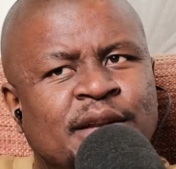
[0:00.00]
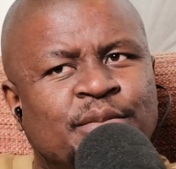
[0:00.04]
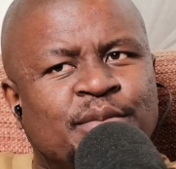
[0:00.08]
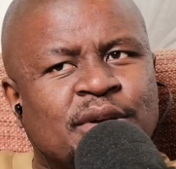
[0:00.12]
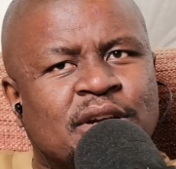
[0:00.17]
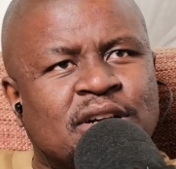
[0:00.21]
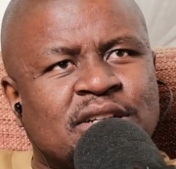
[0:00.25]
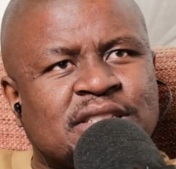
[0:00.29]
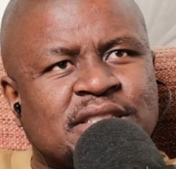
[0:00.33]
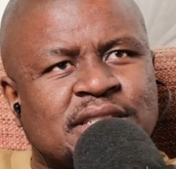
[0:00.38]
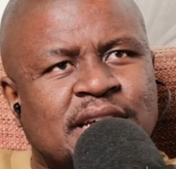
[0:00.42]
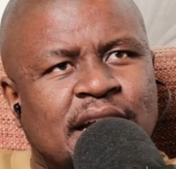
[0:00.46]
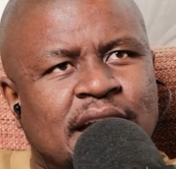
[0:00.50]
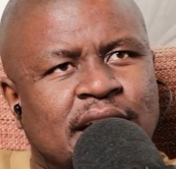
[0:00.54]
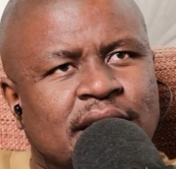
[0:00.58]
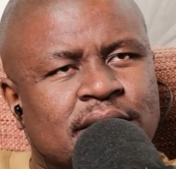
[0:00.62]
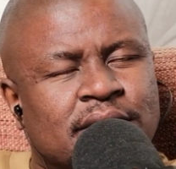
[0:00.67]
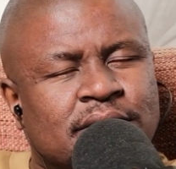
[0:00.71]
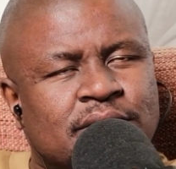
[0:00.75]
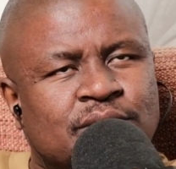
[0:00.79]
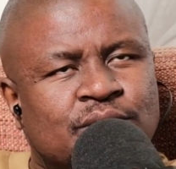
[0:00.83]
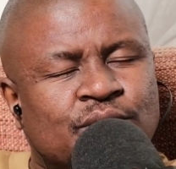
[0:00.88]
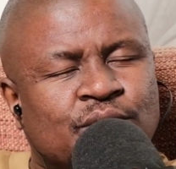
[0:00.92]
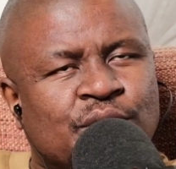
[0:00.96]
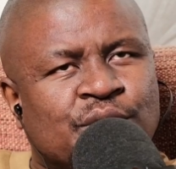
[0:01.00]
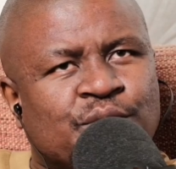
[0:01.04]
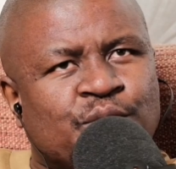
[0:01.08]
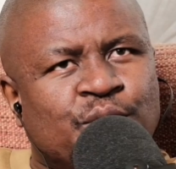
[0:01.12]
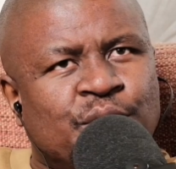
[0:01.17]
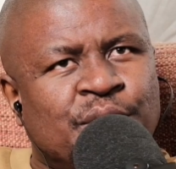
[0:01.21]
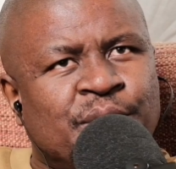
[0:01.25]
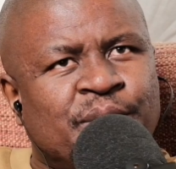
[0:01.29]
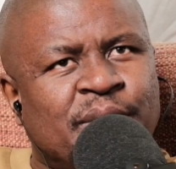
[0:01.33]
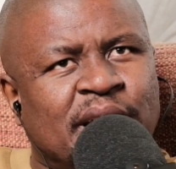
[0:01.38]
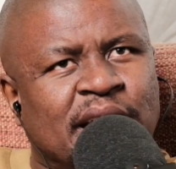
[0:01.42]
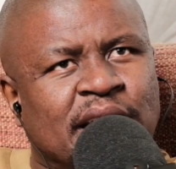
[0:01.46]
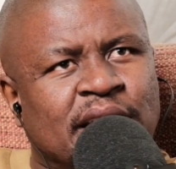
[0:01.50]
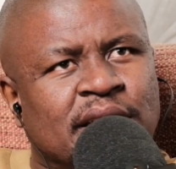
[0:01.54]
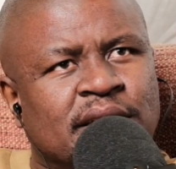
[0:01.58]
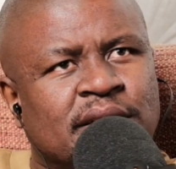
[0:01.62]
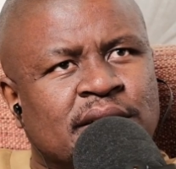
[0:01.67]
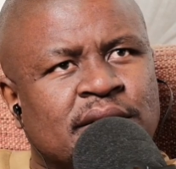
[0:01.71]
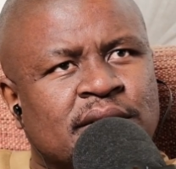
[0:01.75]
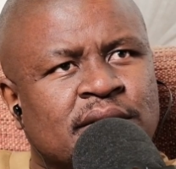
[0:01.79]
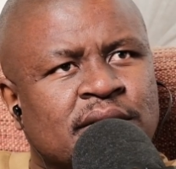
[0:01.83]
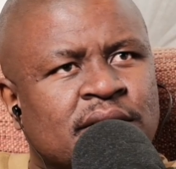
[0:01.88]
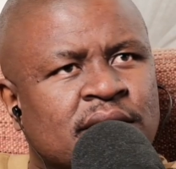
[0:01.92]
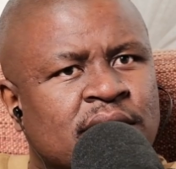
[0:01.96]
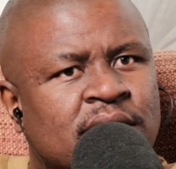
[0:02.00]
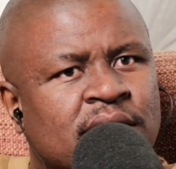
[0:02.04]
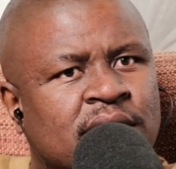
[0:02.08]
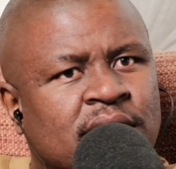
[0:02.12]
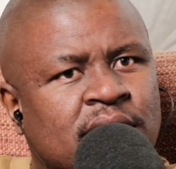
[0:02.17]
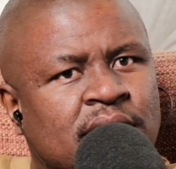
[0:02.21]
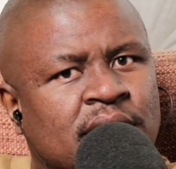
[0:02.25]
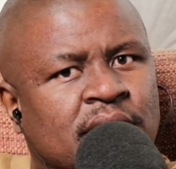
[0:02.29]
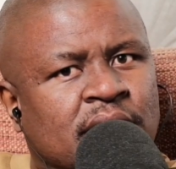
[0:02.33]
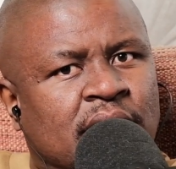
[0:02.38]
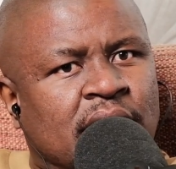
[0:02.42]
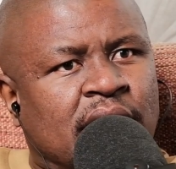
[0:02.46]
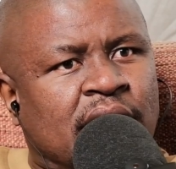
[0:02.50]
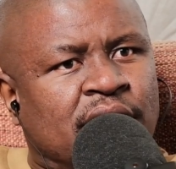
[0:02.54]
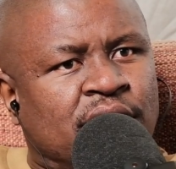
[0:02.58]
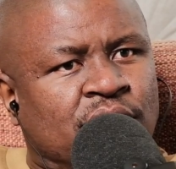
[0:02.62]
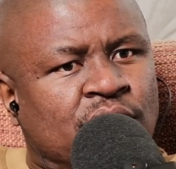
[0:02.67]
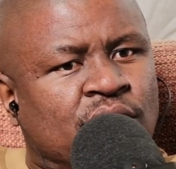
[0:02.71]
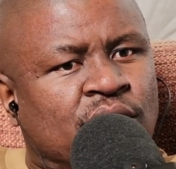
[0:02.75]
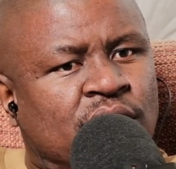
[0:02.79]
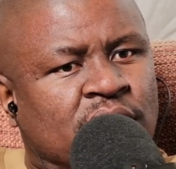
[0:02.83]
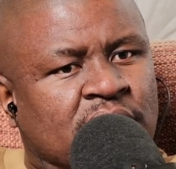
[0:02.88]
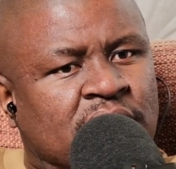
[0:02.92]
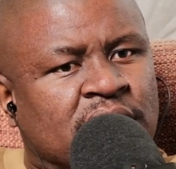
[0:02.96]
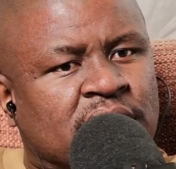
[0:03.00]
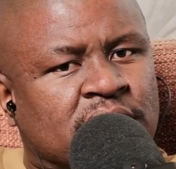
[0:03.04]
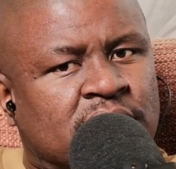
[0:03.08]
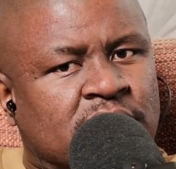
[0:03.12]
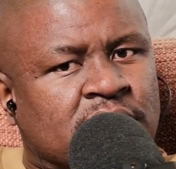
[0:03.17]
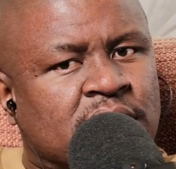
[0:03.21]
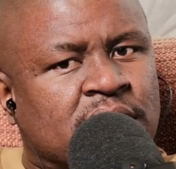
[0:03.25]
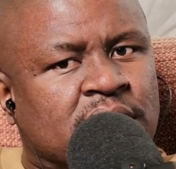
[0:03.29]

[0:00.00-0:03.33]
because with women, I know that